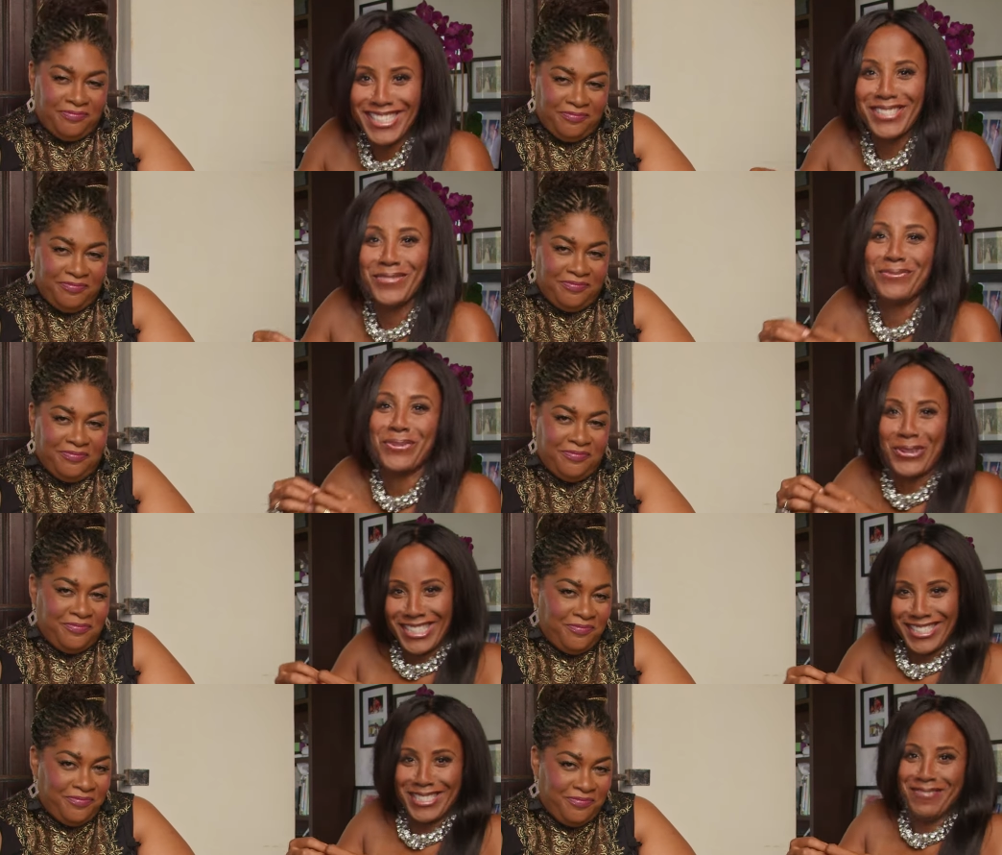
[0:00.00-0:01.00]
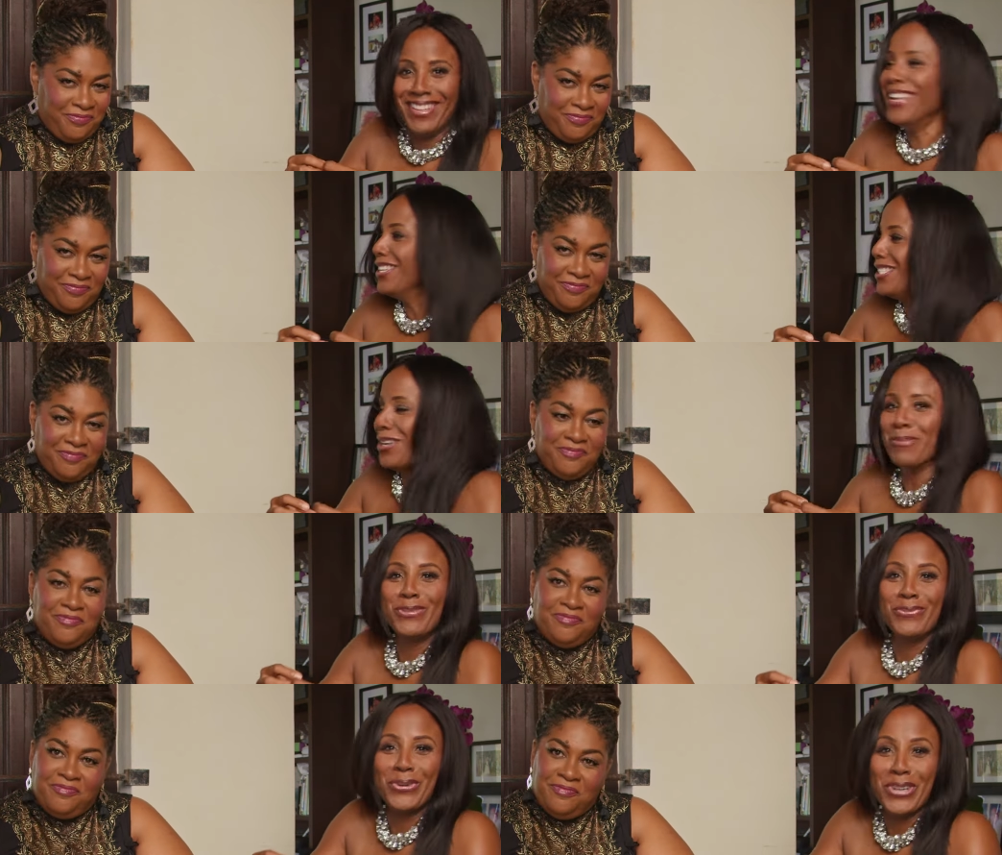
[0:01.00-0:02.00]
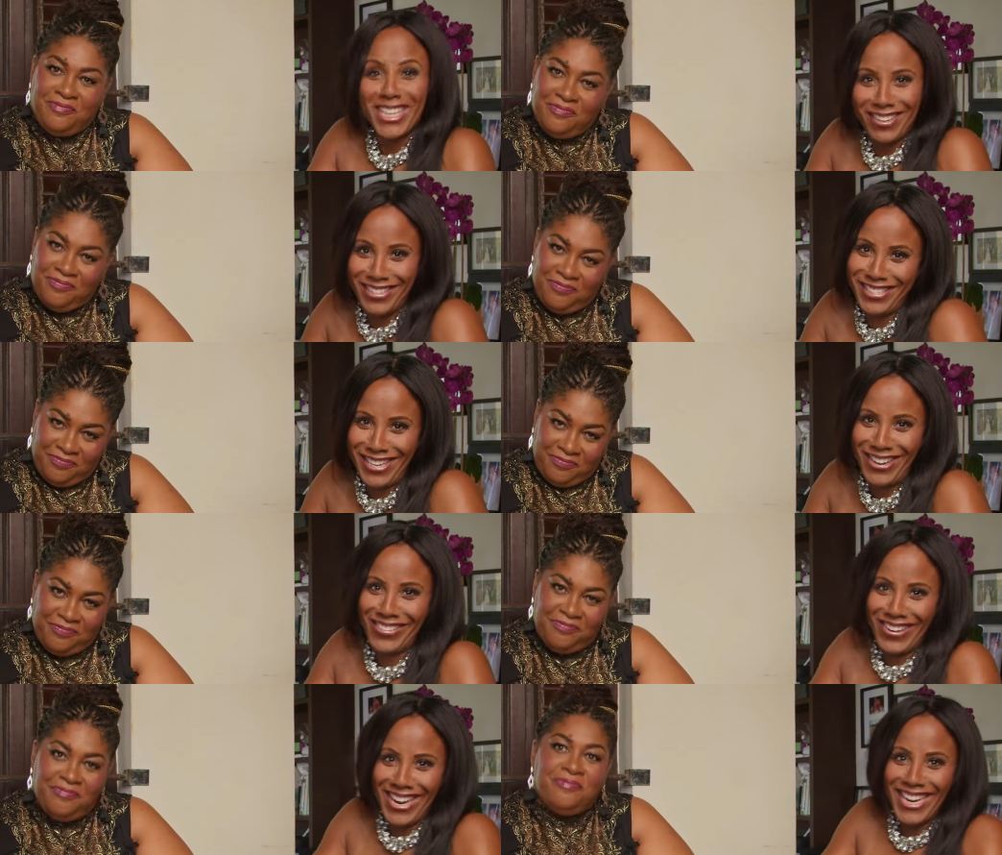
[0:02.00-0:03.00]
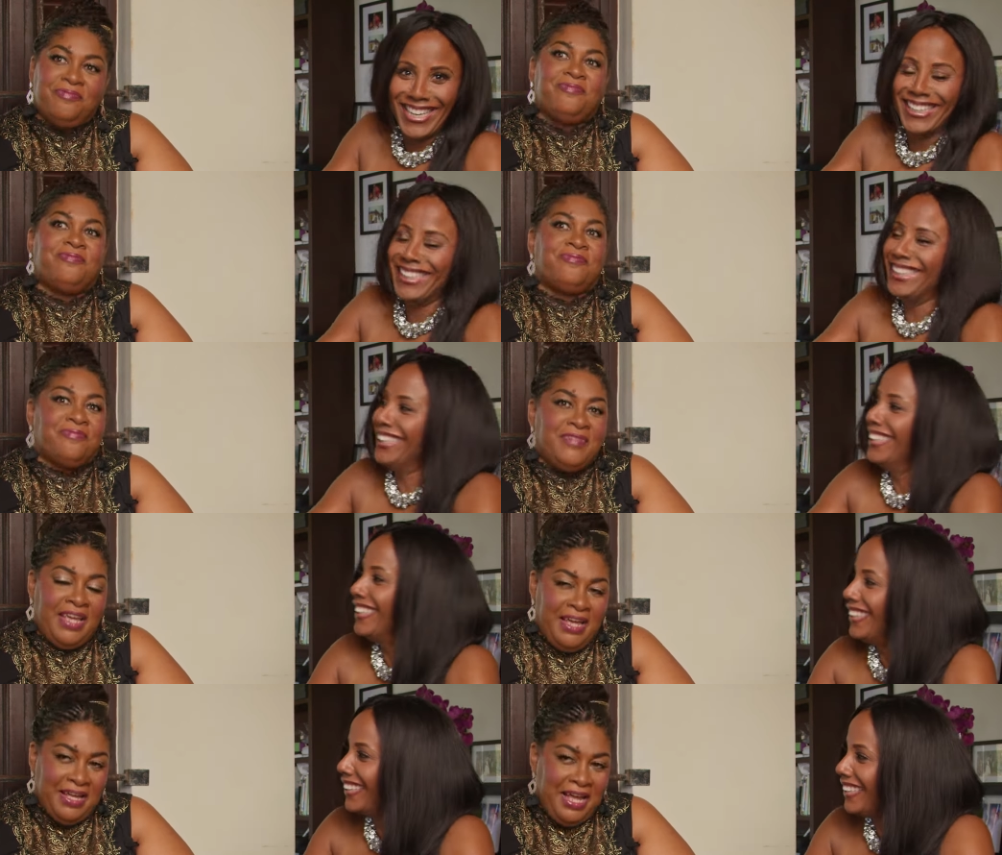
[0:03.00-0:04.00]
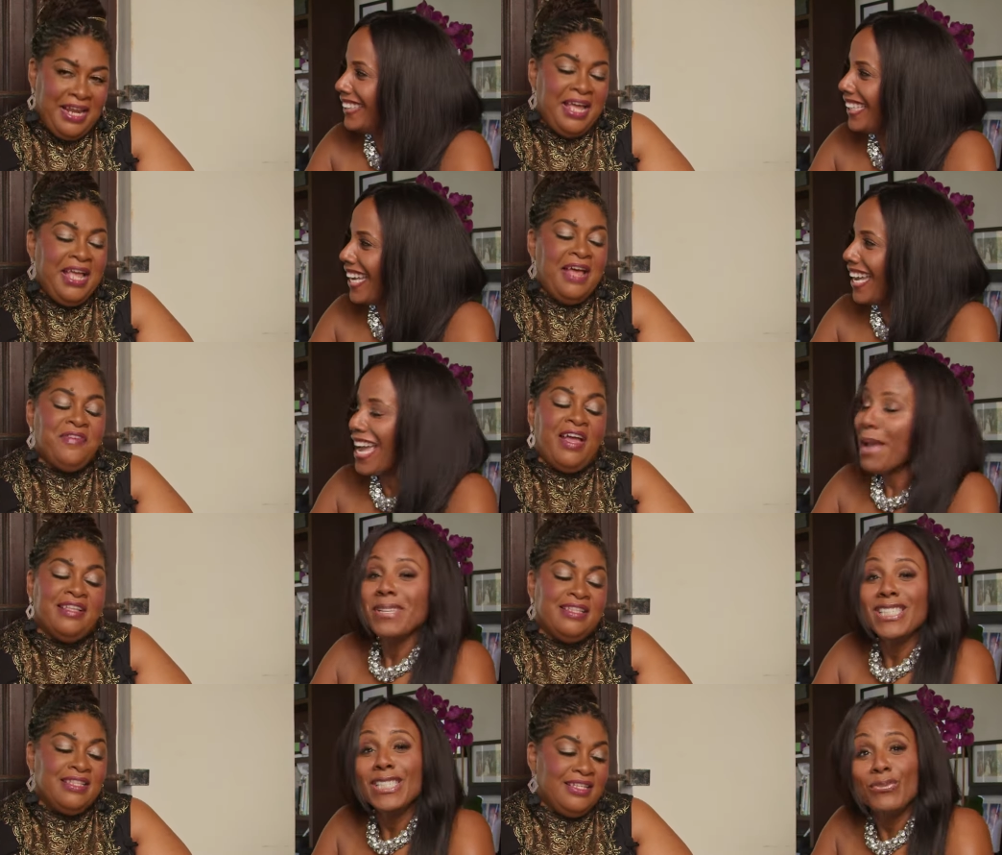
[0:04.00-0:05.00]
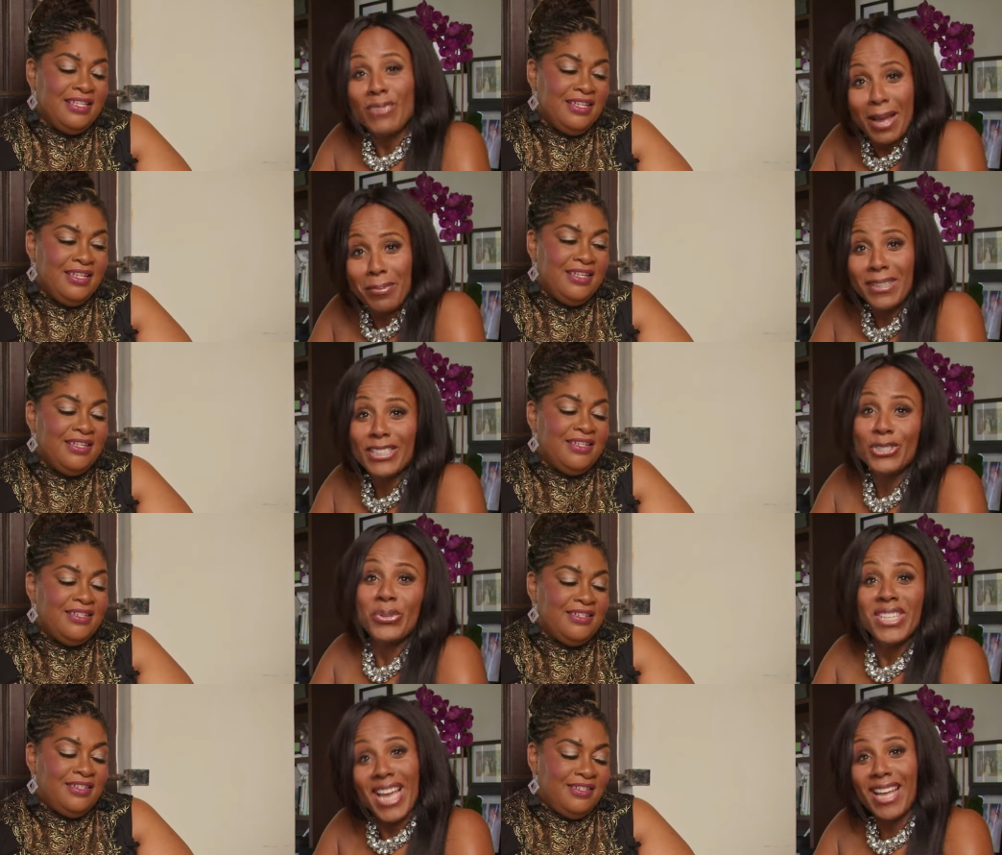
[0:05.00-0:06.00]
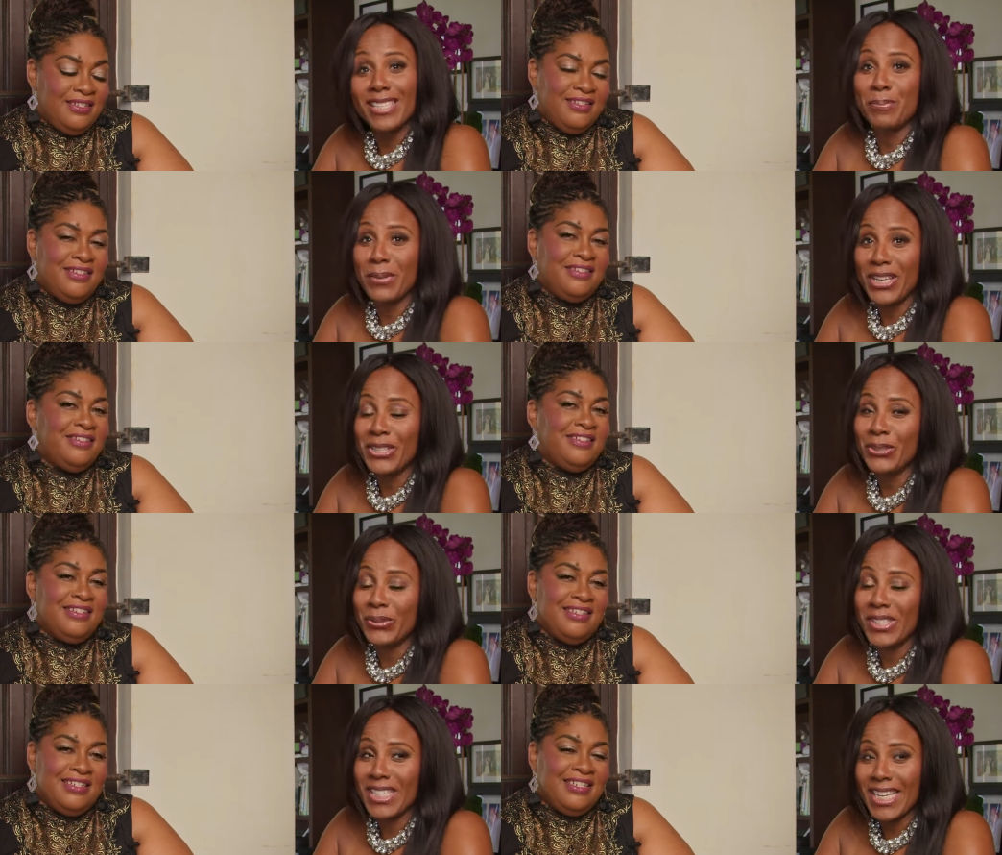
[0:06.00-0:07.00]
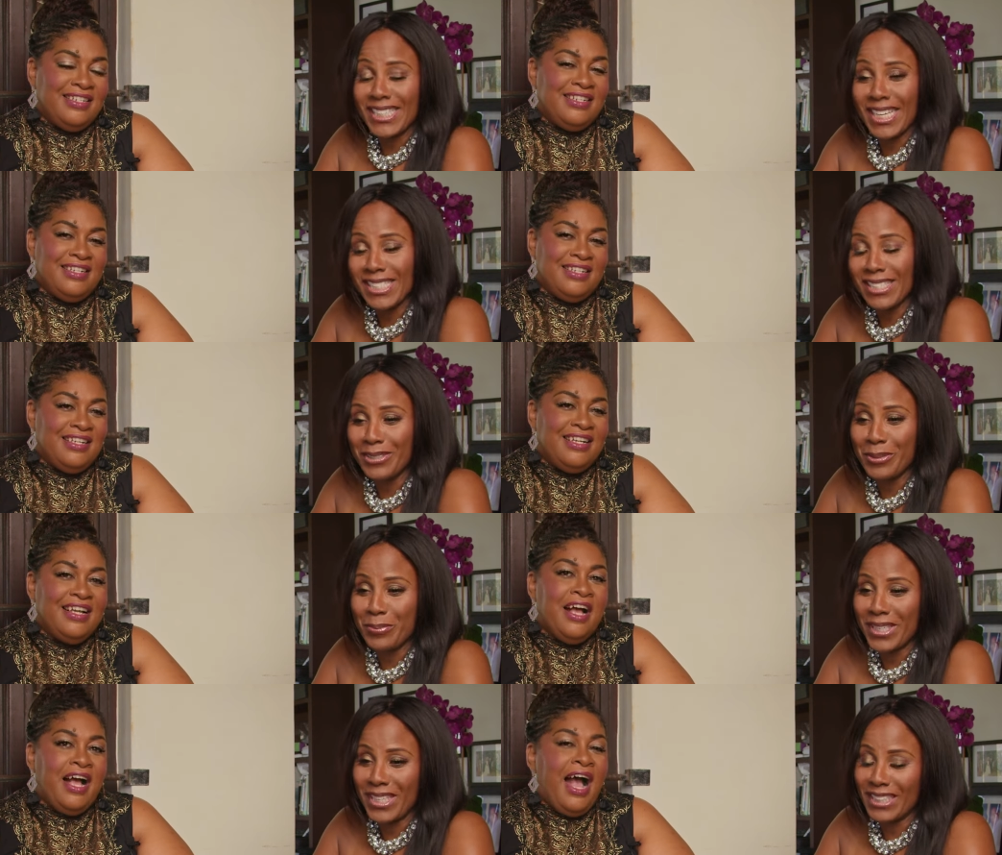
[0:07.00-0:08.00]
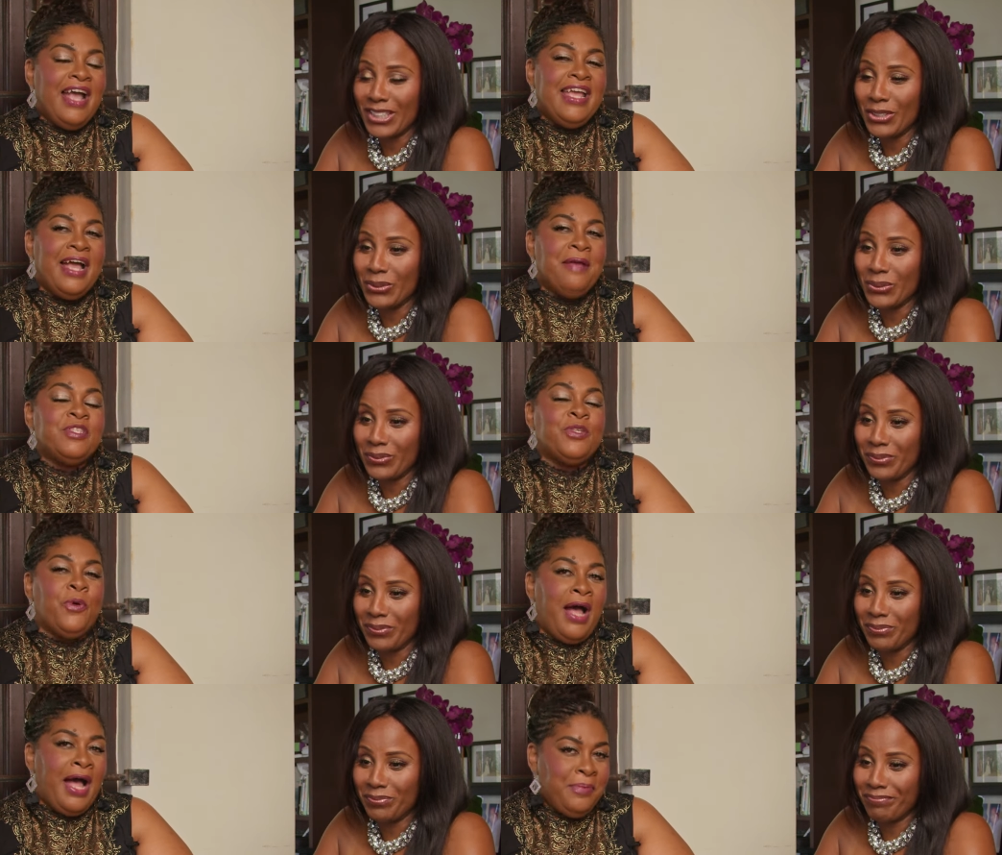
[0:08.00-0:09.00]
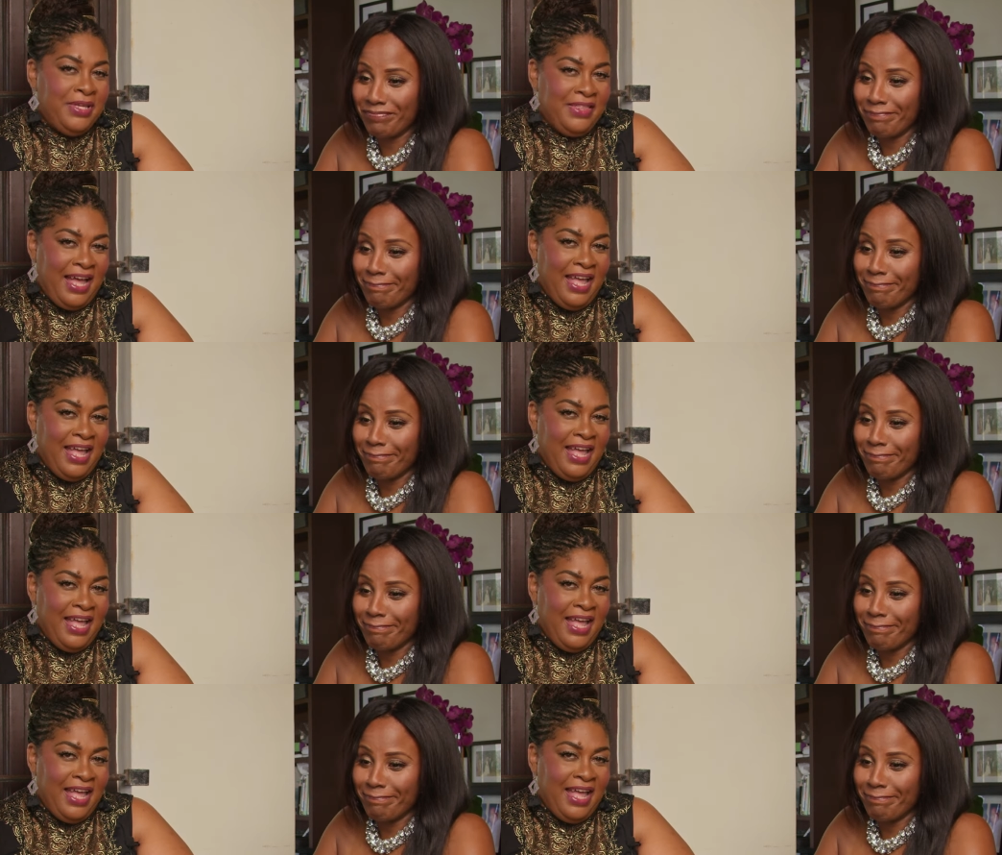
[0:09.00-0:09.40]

Speaker 1: This is this is almost 40 years now, right?
Speaker 2: Yeah.
Speaker 1: And yeah. I mean, she's fabulous. So yes, but you know, it gets a little bit,
Speaker 2: I'm so happy that I